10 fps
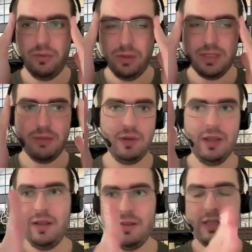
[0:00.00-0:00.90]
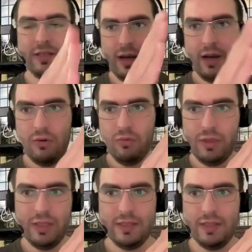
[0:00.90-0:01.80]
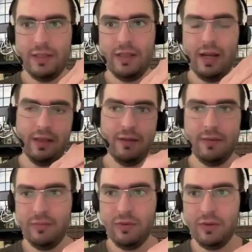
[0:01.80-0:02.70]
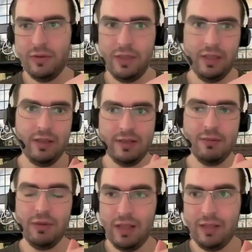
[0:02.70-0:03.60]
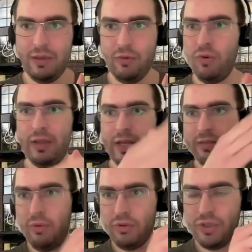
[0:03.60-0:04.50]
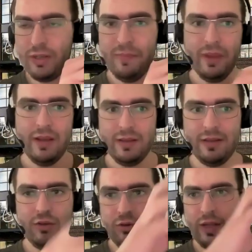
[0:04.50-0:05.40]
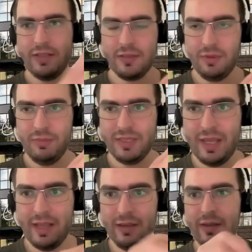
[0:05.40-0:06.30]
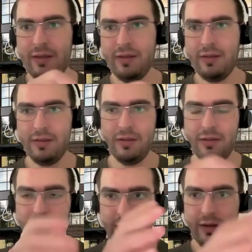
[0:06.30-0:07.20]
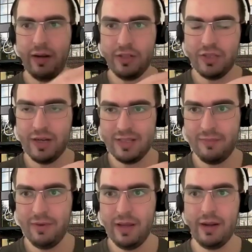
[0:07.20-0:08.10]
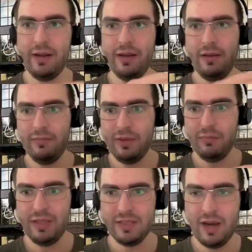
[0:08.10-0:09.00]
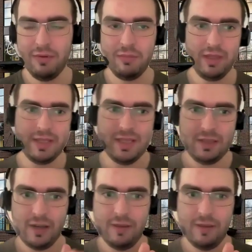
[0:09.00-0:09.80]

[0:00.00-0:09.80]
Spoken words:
For example, this is how it is done in SQL Alchemy or in other project. Your classes will be scanned, registered somewhere, will be discoverable, etc.